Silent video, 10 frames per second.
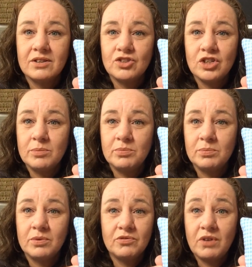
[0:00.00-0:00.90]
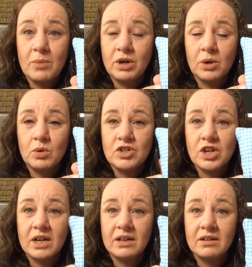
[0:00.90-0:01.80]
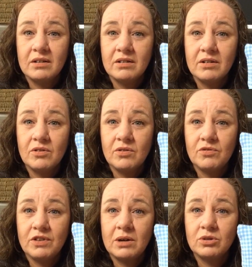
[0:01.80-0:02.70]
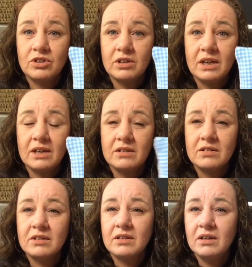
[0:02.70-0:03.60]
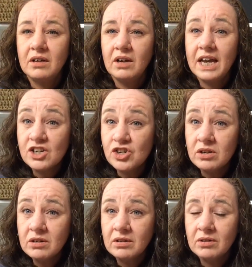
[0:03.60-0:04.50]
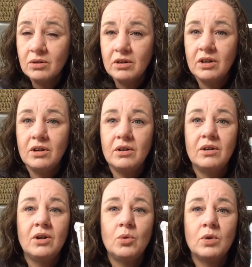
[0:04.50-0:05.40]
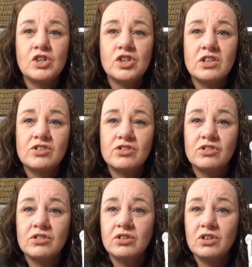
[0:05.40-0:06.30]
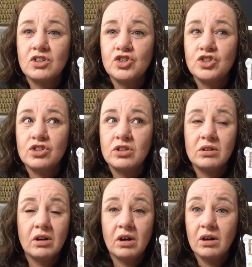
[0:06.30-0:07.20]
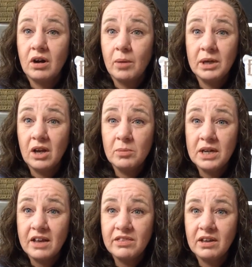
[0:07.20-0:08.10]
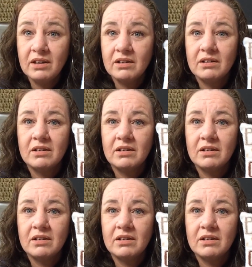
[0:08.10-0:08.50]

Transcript: cheap fabric which I found at Action, which is the Dutch Hobby Lobby, I think.